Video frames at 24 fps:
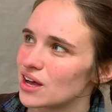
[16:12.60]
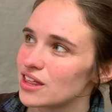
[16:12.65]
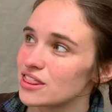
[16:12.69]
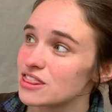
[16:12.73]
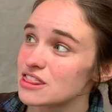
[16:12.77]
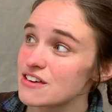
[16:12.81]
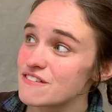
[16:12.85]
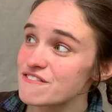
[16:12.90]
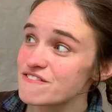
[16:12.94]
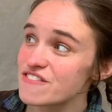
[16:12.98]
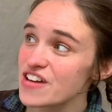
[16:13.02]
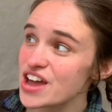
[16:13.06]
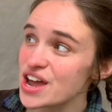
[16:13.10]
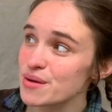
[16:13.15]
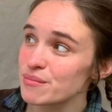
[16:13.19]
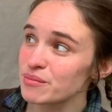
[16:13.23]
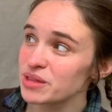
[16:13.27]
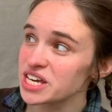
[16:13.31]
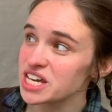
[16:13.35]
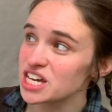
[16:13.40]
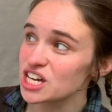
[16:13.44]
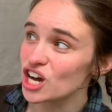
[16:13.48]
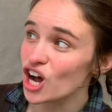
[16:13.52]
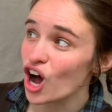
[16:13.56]
The
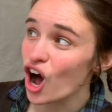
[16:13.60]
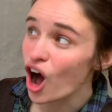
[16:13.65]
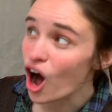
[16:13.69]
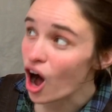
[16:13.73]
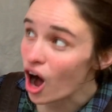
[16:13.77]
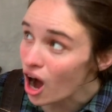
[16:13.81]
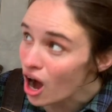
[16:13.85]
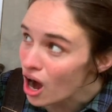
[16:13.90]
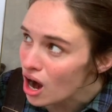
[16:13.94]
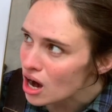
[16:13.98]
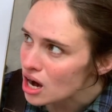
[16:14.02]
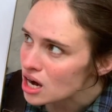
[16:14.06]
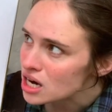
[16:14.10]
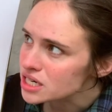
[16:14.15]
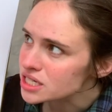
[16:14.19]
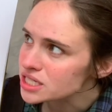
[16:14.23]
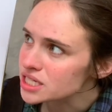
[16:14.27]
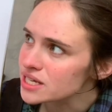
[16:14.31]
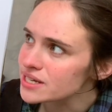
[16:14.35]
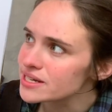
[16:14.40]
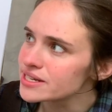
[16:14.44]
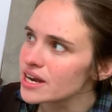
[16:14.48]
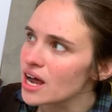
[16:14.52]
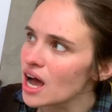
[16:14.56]
family car
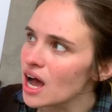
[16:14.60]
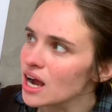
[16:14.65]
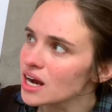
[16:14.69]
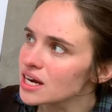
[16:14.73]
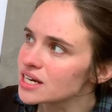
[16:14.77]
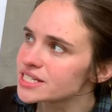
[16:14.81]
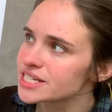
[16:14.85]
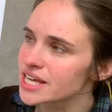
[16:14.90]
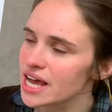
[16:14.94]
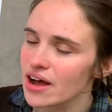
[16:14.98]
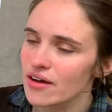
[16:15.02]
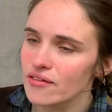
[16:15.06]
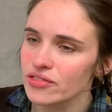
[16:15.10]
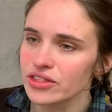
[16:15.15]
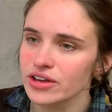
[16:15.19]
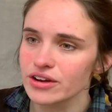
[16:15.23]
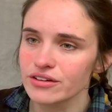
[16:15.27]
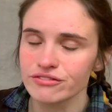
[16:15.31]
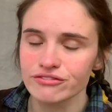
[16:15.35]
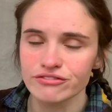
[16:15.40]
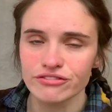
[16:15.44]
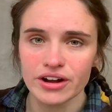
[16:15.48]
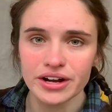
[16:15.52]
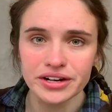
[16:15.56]
to knock down their
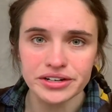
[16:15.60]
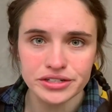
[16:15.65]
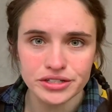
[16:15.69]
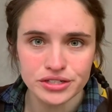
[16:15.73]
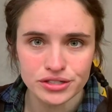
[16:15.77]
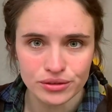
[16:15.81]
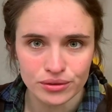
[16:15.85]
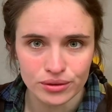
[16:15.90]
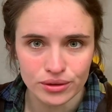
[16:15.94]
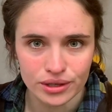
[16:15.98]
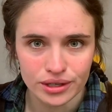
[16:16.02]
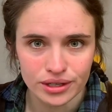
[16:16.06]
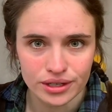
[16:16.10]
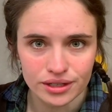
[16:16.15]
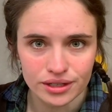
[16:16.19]
front door.